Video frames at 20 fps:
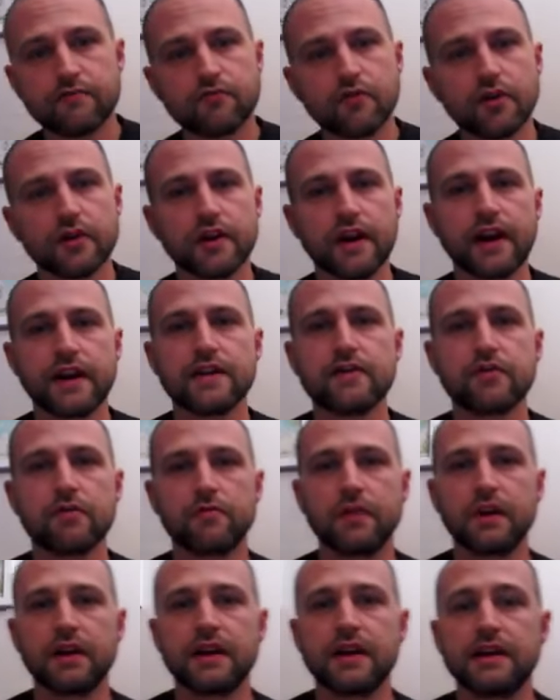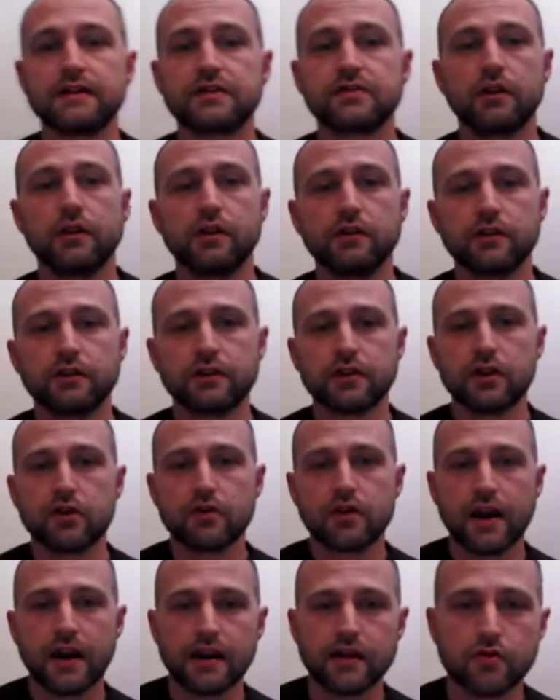run a company in Solihull in the
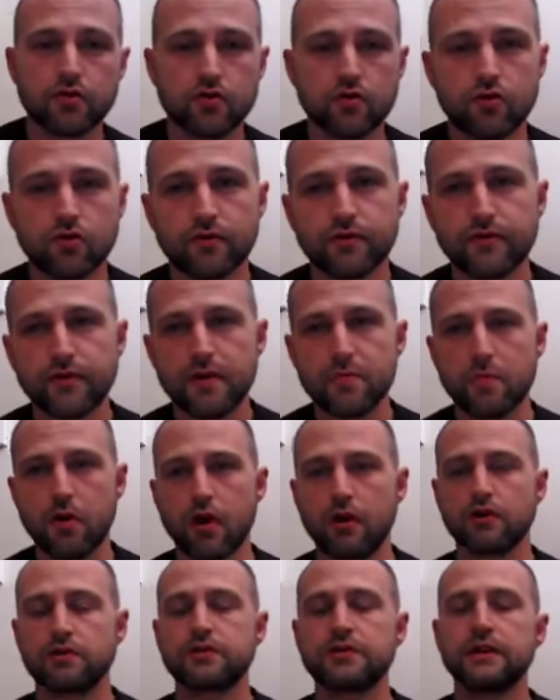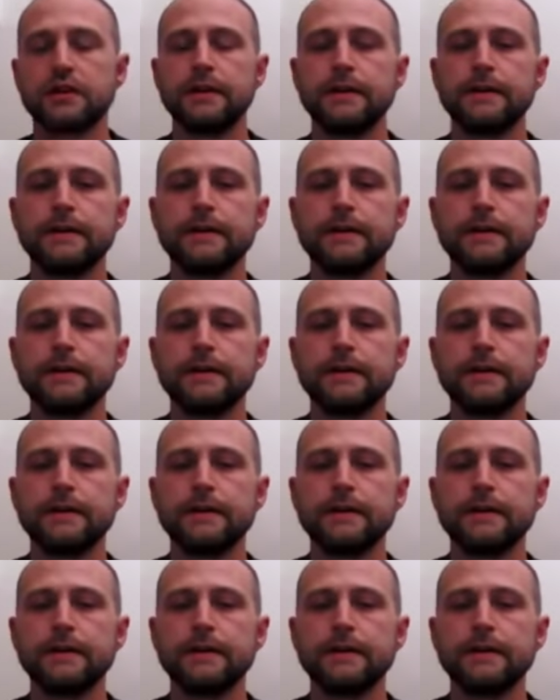UK called FITBOX.